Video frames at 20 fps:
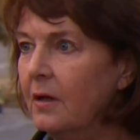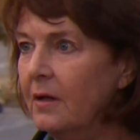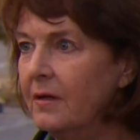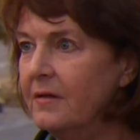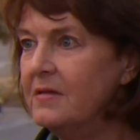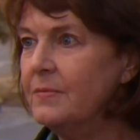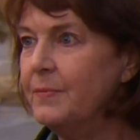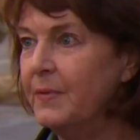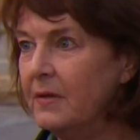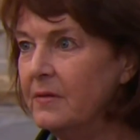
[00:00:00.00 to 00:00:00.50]

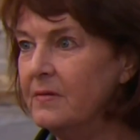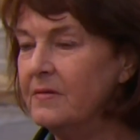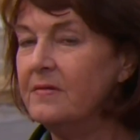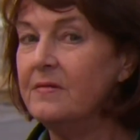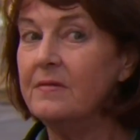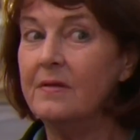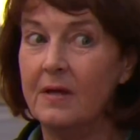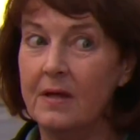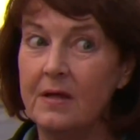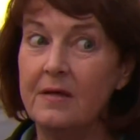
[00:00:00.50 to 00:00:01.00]
close
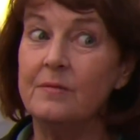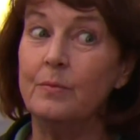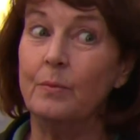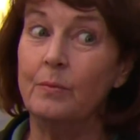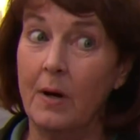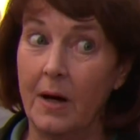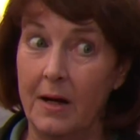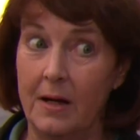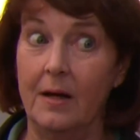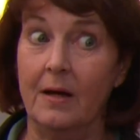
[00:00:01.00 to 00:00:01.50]
because he's
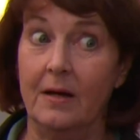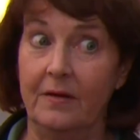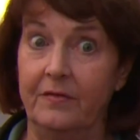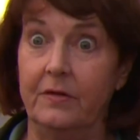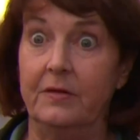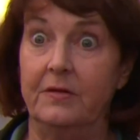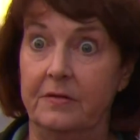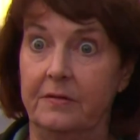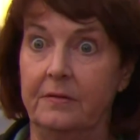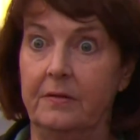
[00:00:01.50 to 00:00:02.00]
way out of
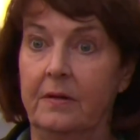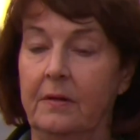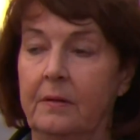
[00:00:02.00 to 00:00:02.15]
it.